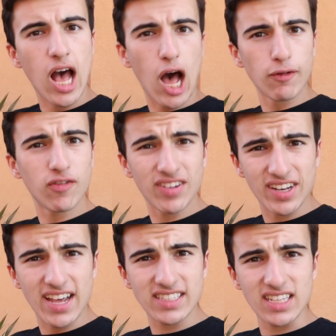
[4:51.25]
off of a
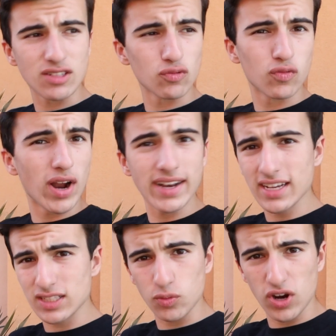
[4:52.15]
nest that's right
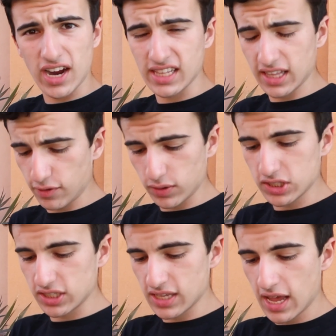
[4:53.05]
next to where I live,
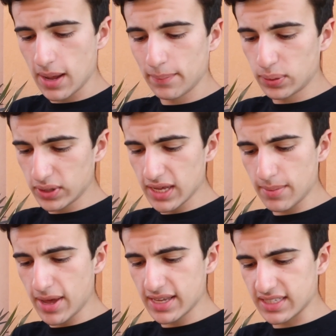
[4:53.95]
which is pretty
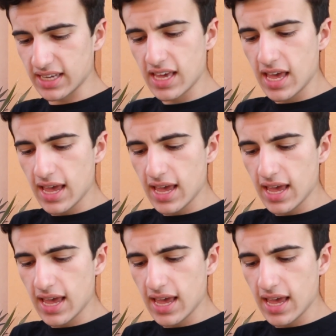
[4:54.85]
amazing.